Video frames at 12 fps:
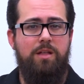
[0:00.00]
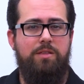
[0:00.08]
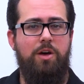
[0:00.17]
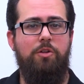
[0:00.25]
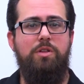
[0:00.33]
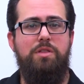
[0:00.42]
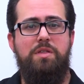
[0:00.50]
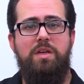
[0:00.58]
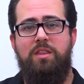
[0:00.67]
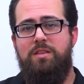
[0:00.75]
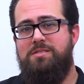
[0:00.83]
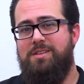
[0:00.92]
The only
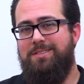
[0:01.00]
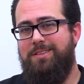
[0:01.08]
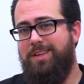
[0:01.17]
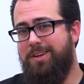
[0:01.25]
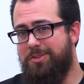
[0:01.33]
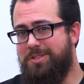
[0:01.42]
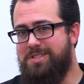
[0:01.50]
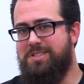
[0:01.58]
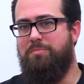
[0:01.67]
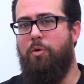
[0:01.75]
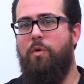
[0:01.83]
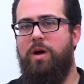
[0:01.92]
thing that's a little
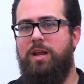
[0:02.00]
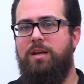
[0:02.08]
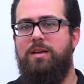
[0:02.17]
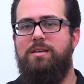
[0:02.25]
disappointing